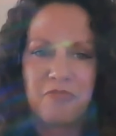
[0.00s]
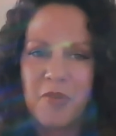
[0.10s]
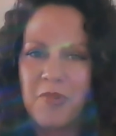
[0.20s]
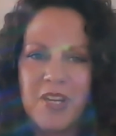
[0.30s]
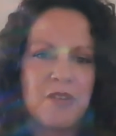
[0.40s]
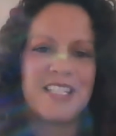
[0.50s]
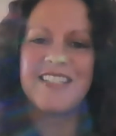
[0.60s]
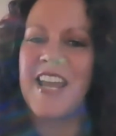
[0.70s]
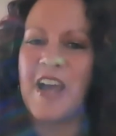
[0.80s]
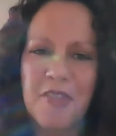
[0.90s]
we don't
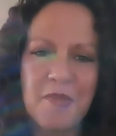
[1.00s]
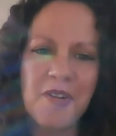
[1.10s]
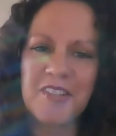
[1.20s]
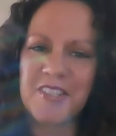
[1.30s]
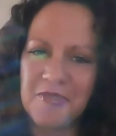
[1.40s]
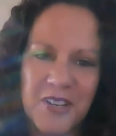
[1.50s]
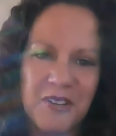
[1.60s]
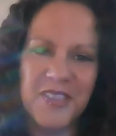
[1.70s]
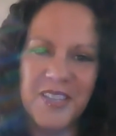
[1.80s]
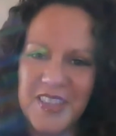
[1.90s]
discount the bonus if we
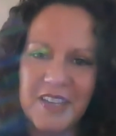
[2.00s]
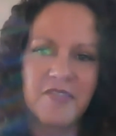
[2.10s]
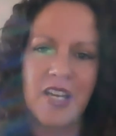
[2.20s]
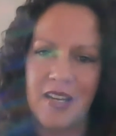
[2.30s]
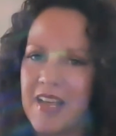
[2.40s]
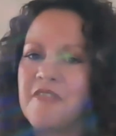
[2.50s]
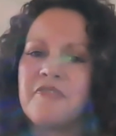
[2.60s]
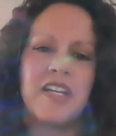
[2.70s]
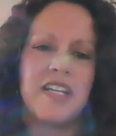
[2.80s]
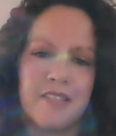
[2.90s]
don't think they've done enough.
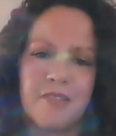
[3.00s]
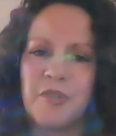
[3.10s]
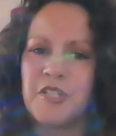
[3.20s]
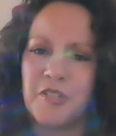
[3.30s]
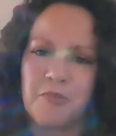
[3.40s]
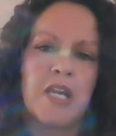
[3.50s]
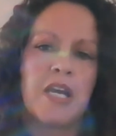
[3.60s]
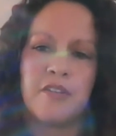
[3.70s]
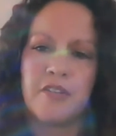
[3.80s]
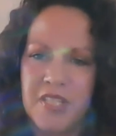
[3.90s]
We just want to
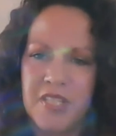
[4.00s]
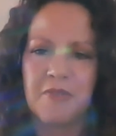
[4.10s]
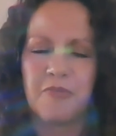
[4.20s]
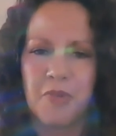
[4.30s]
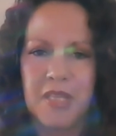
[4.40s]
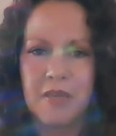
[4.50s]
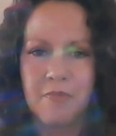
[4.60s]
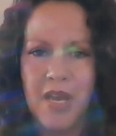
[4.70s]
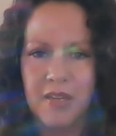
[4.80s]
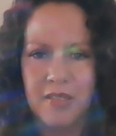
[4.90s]
understand what the
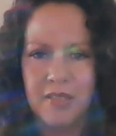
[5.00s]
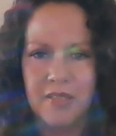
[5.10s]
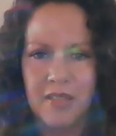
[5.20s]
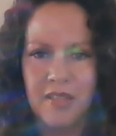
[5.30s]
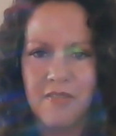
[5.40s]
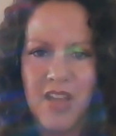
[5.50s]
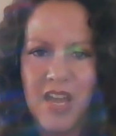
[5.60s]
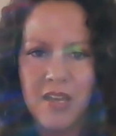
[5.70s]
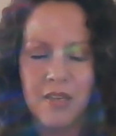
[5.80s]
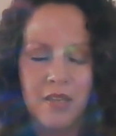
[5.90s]
impact is that they've
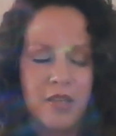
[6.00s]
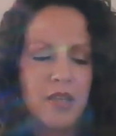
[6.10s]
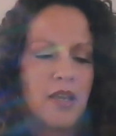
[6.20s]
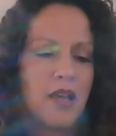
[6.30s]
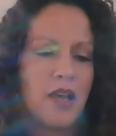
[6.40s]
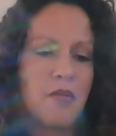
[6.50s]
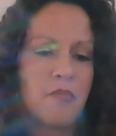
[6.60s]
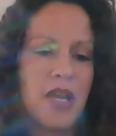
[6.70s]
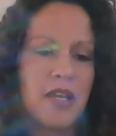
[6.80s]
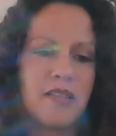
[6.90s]
had,
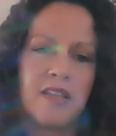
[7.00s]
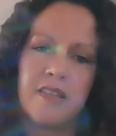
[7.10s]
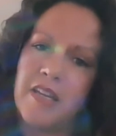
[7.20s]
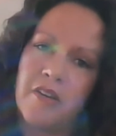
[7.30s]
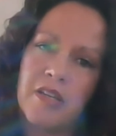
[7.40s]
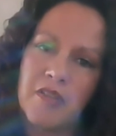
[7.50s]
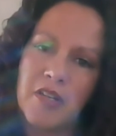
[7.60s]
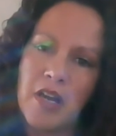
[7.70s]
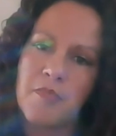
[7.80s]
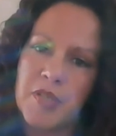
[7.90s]
and then they are given
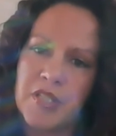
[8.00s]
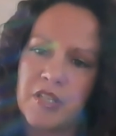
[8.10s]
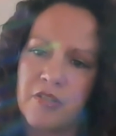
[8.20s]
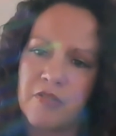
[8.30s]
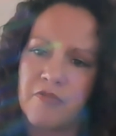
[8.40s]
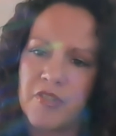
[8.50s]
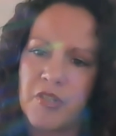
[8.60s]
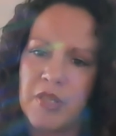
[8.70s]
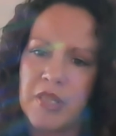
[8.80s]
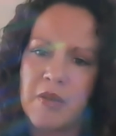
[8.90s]
compensation for
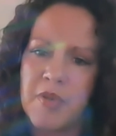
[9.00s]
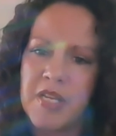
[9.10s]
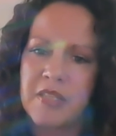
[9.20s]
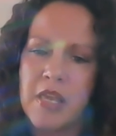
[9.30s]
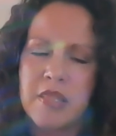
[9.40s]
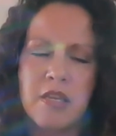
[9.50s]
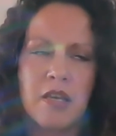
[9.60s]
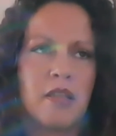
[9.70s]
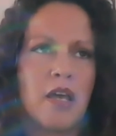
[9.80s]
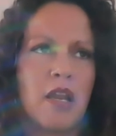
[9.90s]
doing that. Because I think
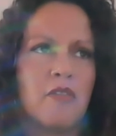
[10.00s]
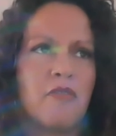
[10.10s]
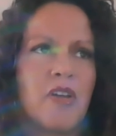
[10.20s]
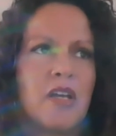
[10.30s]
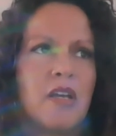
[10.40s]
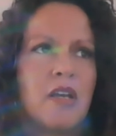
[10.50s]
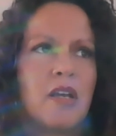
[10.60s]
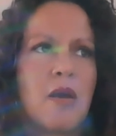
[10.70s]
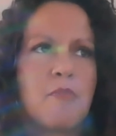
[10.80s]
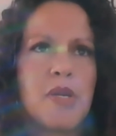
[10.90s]
a lot of
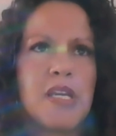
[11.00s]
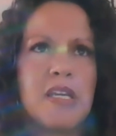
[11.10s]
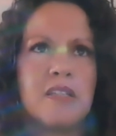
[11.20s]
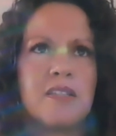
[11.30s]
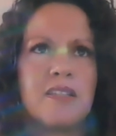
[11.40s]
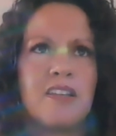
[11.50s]
companies,